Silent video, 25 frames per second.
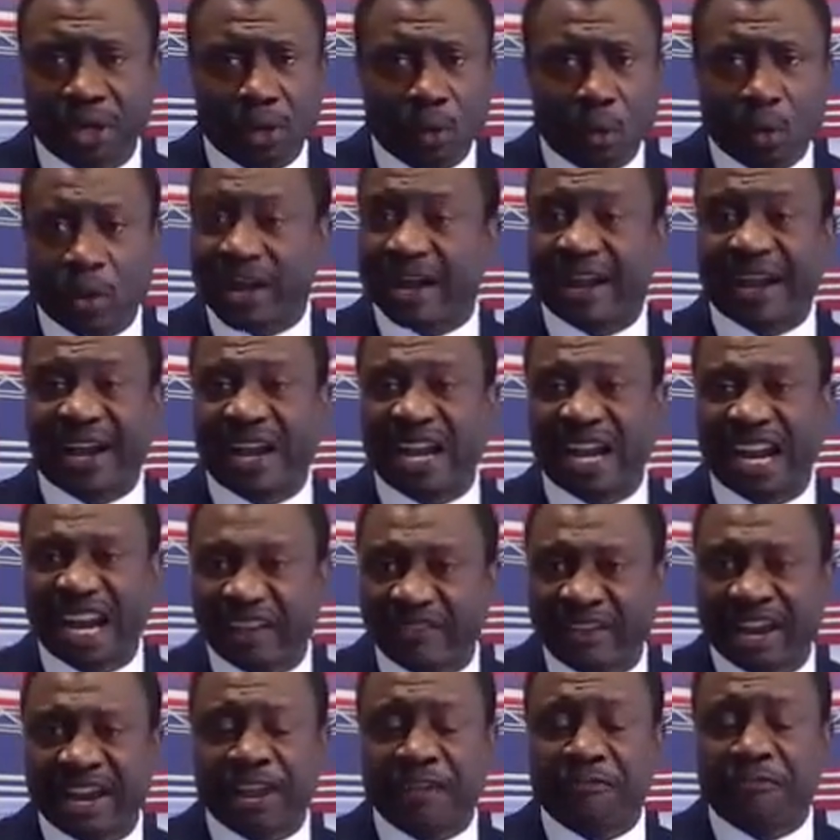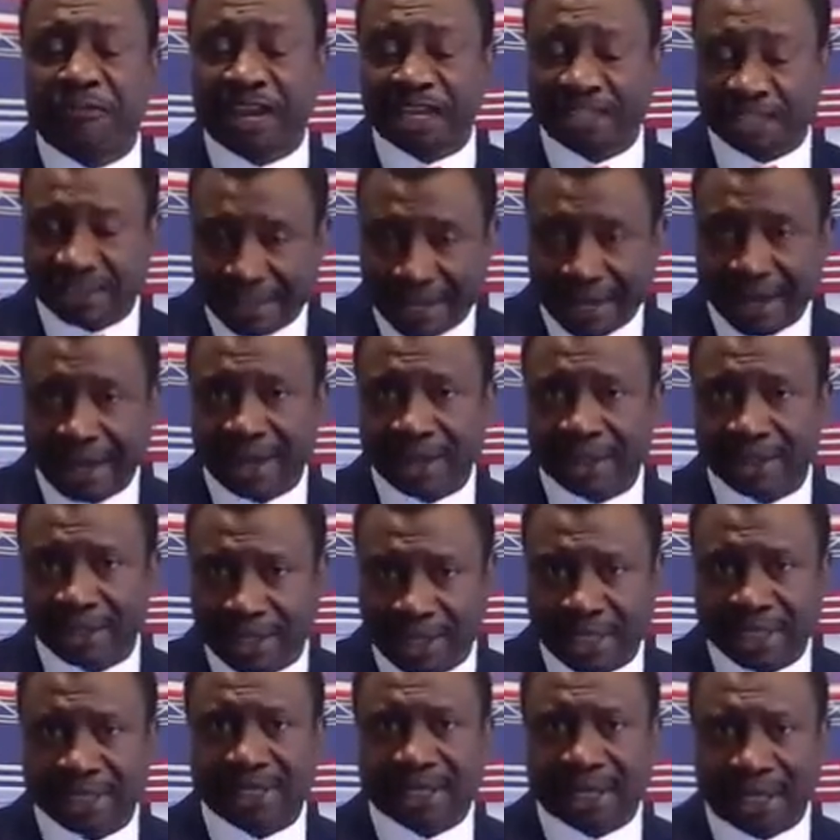We can never emphasize
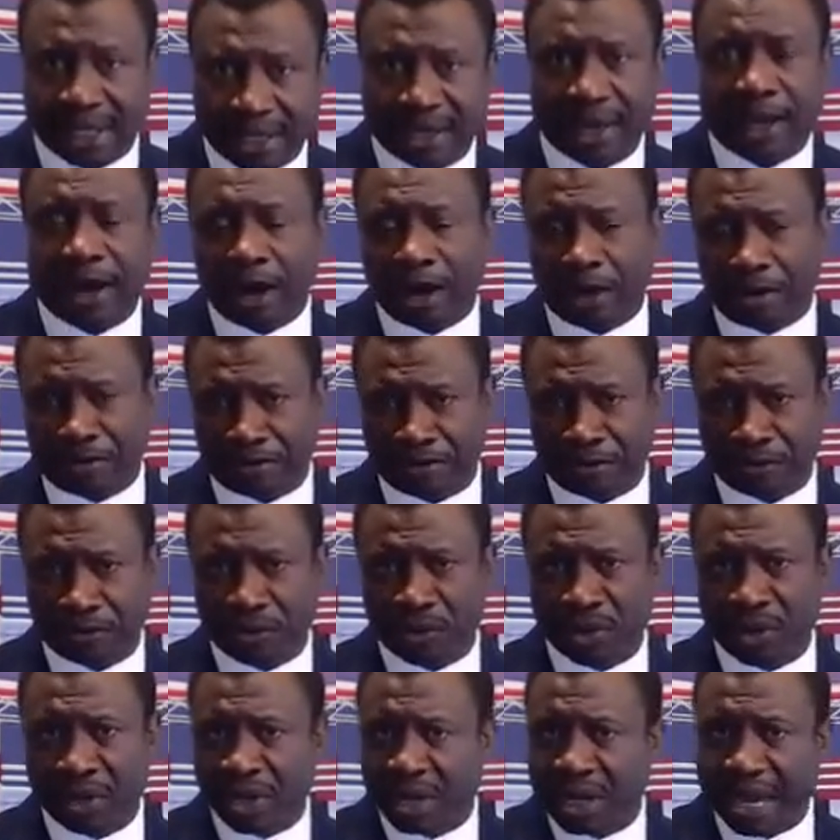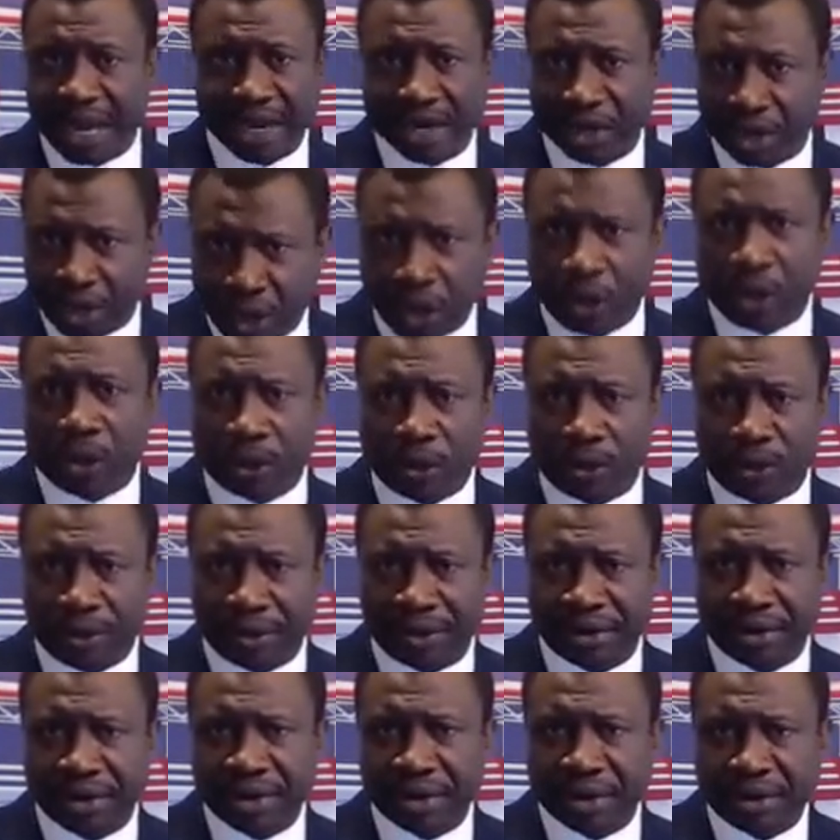this enough, that no,
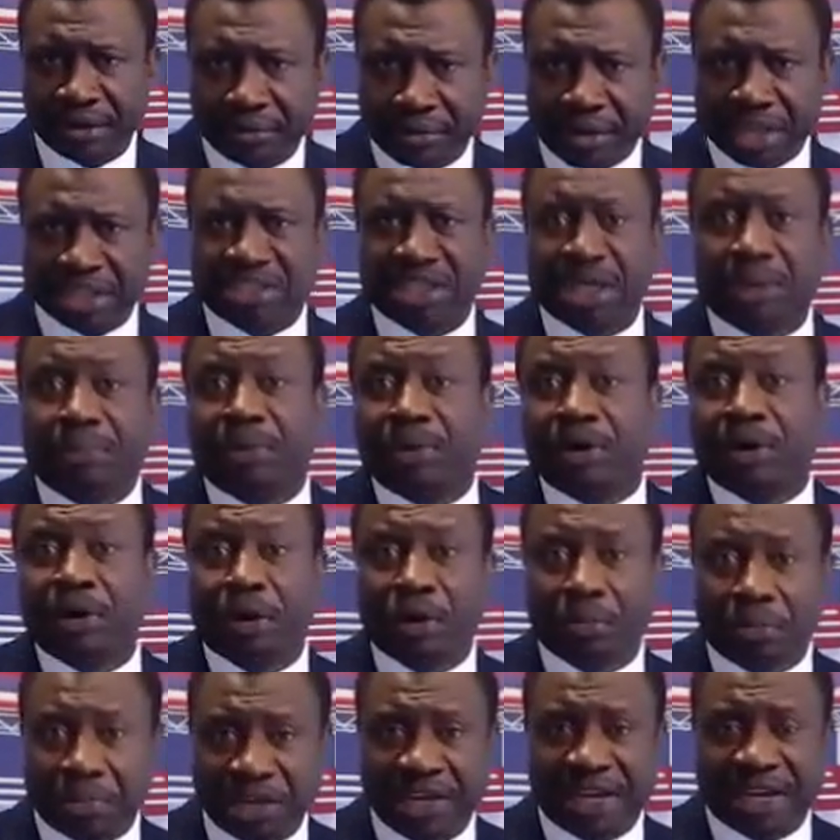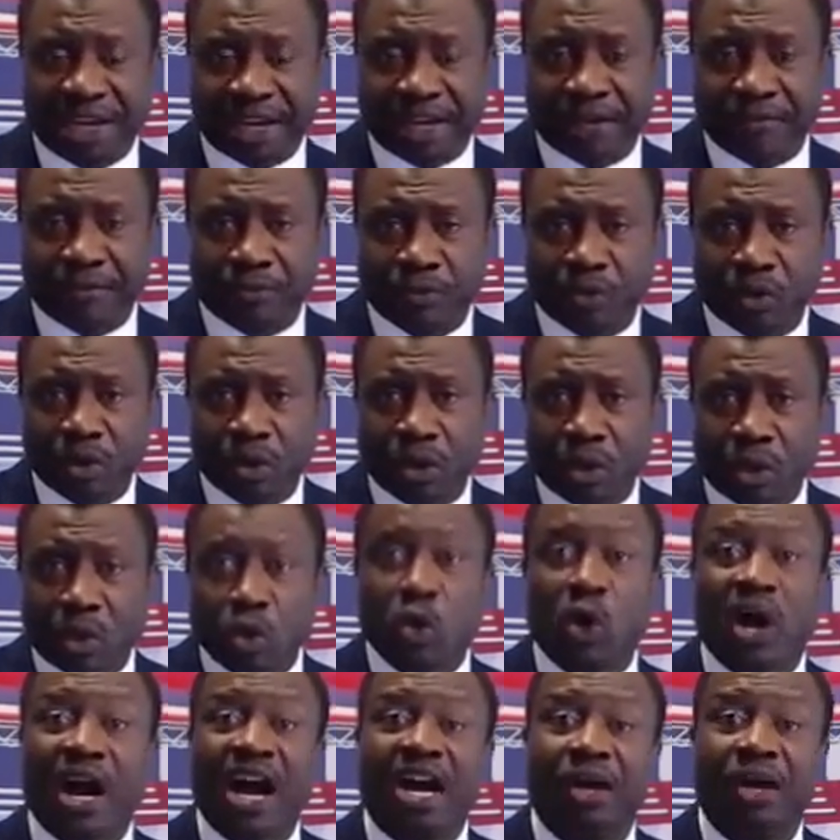Mr. Paul Biya,
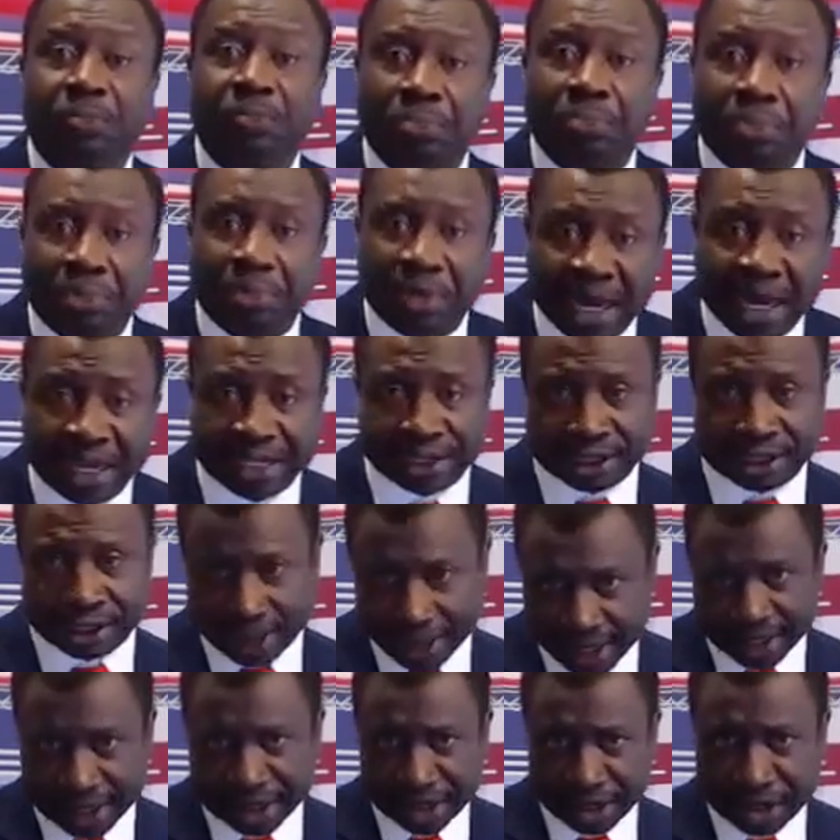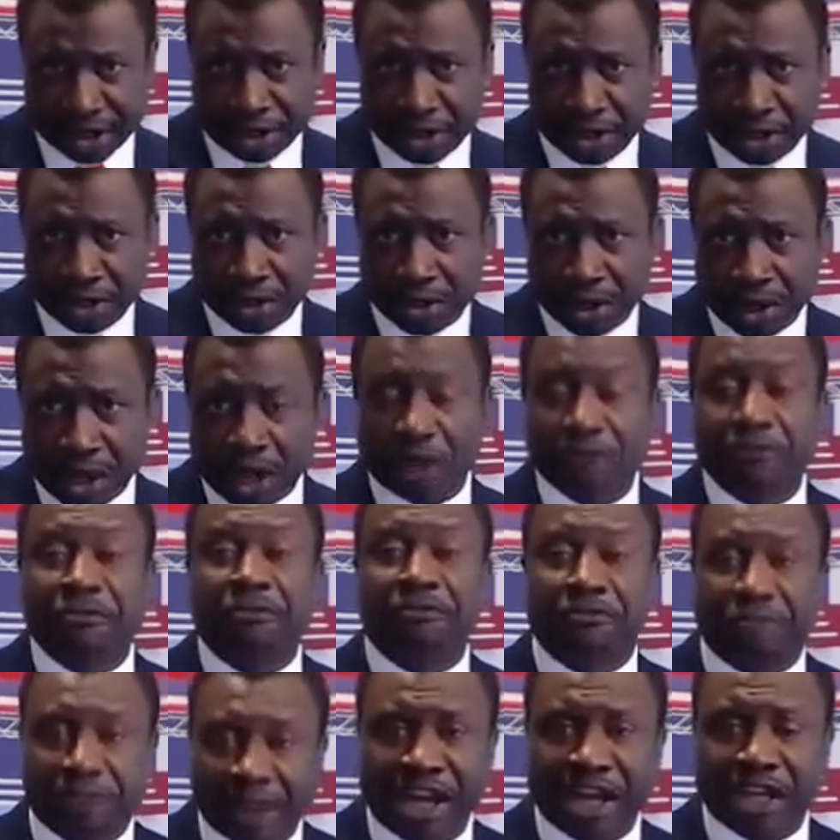you are president of
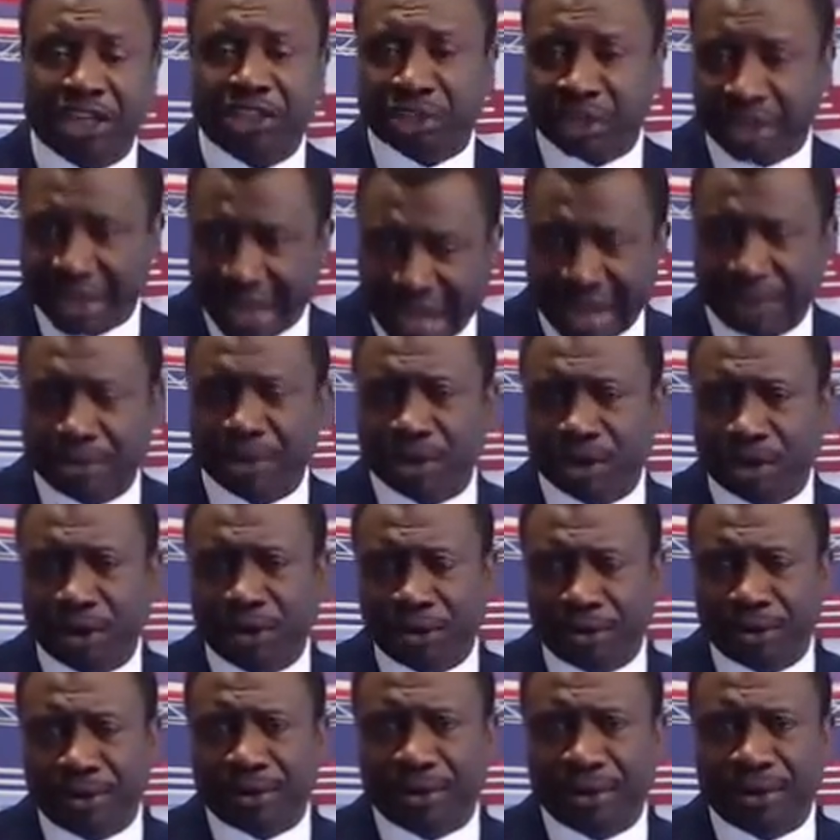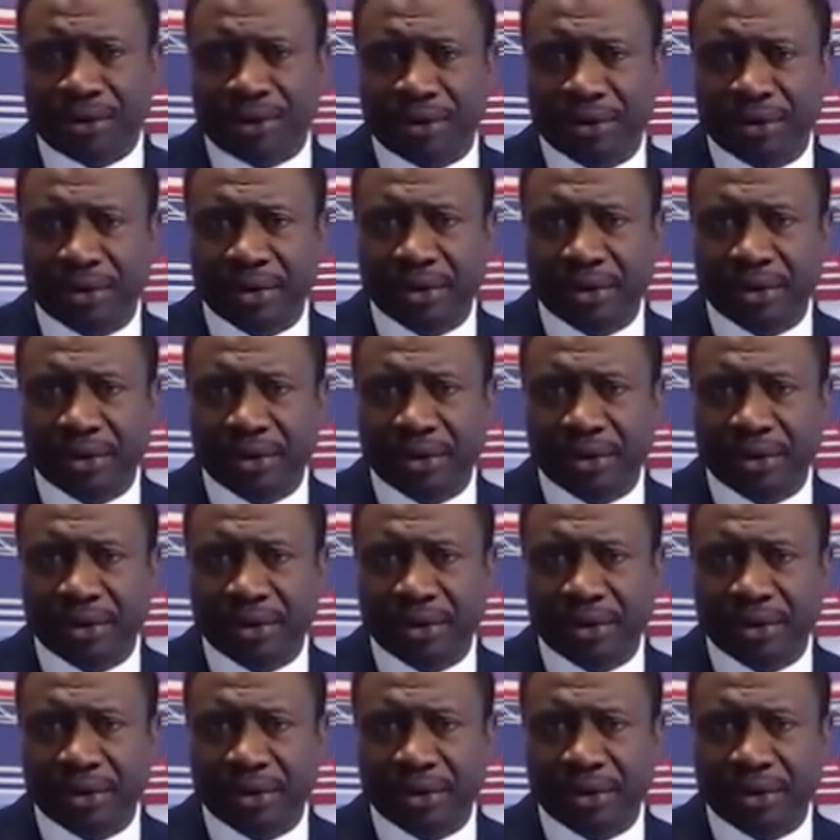French Cameroon.